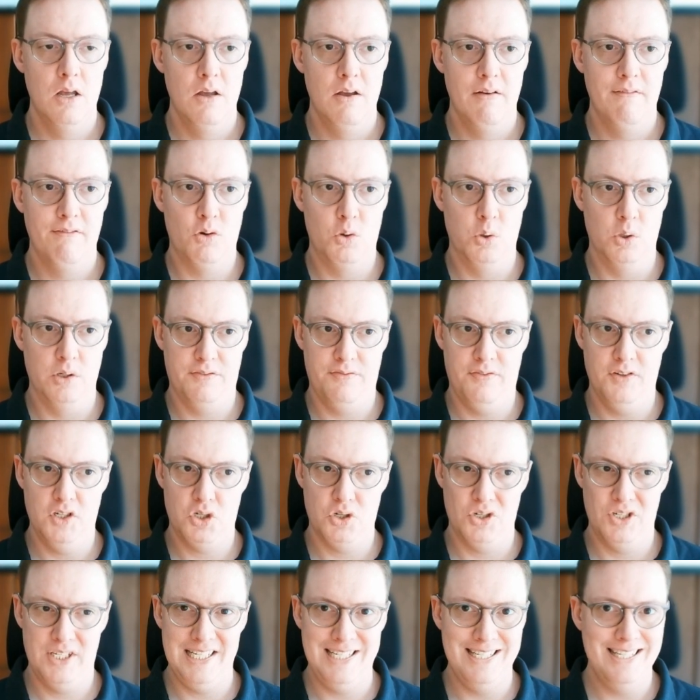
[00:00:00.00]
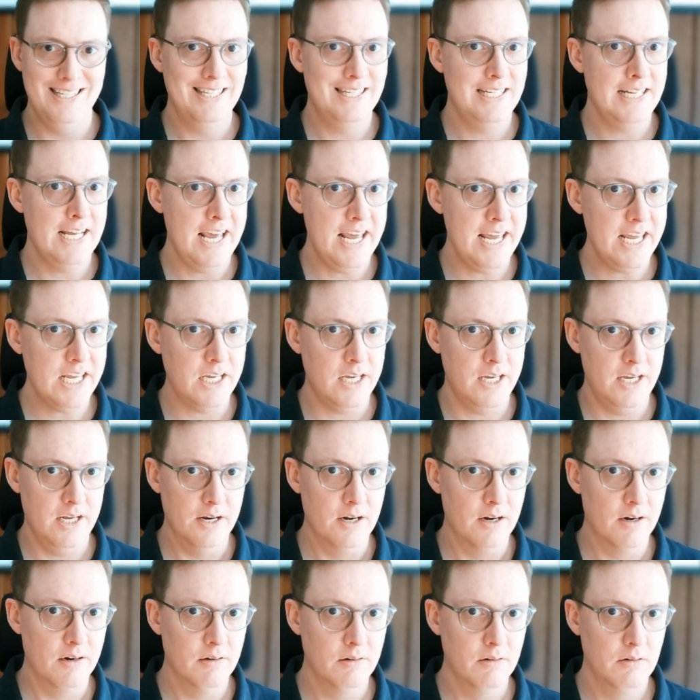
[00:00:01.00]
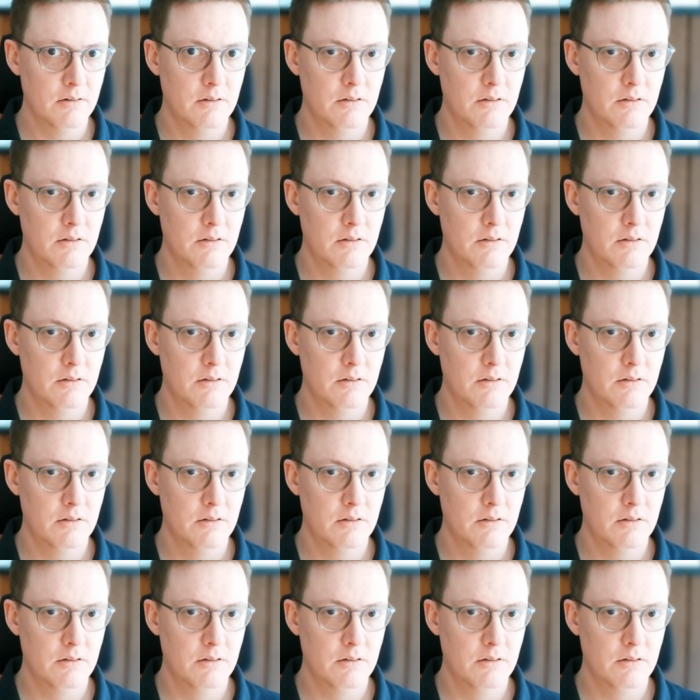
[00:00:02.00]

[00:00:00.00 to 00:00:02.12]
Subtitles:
Of course, Fischer didn't take here.